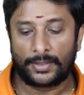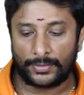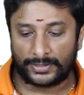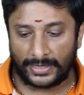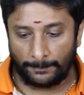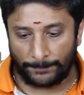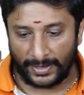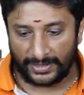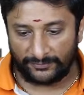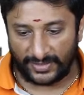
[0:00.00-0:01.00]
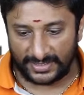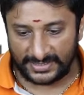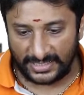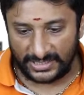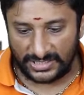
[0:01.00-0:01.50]
The template, if there is
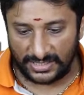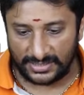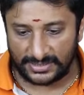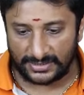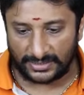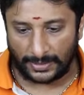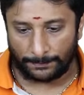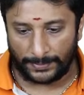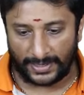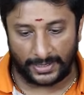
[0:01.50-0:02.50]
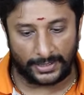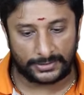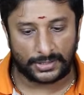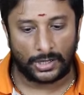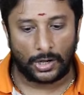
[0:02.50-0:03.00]
any changes in the
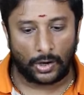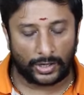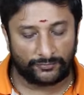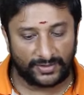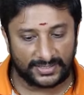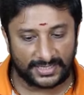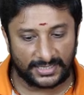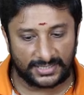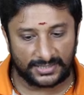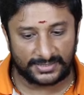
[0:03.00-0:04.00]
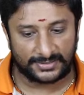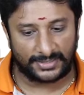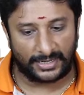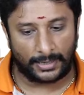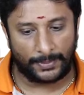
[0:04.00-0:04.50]
template or if there is any changes in the
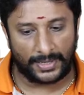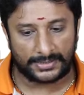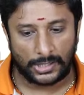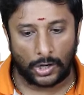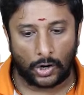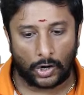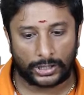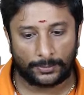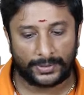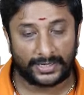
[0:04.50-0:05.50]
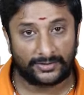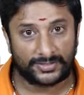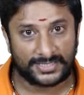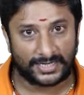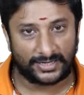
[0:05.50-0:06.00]
database, automatically it
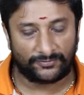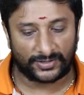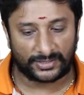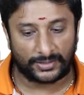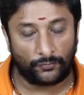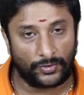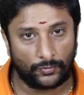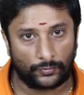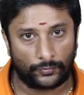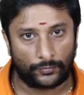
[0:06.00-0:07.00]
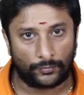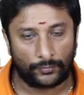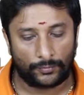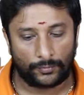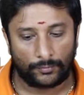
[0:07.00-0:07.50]
is getting reflected in the view.
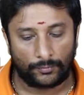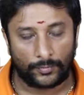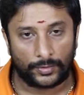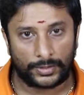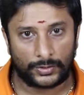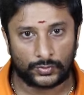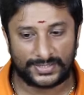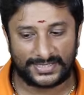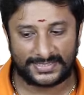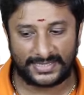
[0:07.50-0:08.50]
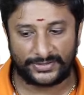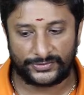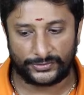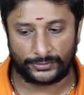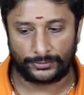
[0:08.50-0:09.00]
The user is seeing
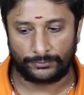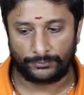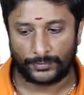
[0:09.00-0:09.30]
here.